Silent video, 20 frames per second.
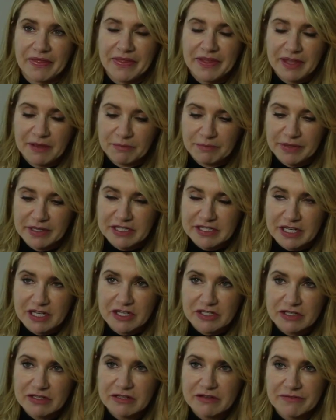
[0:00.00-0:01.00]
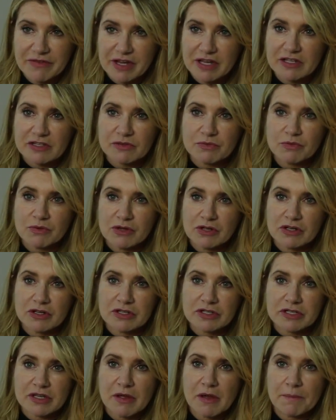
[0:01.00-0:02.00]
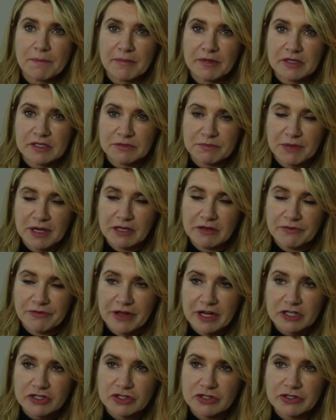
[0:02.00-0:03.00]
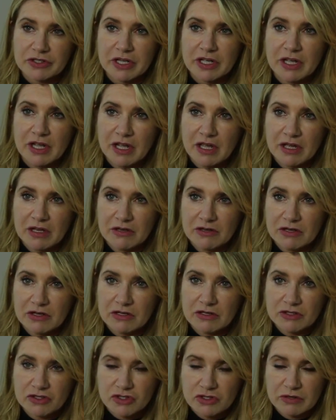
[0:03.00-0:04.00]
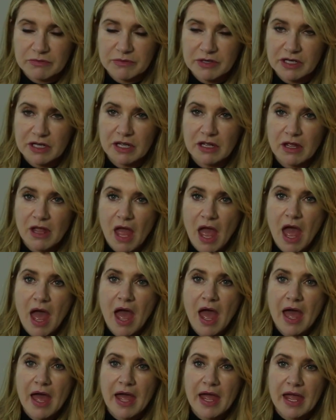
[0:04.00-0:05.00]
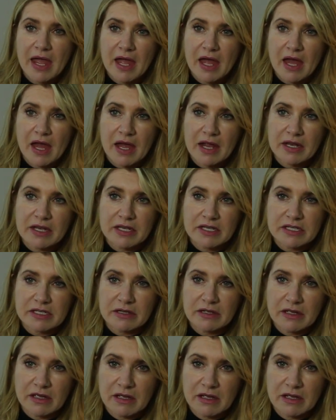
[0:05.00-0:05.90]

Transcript: The implantation device is manufactured in Germany and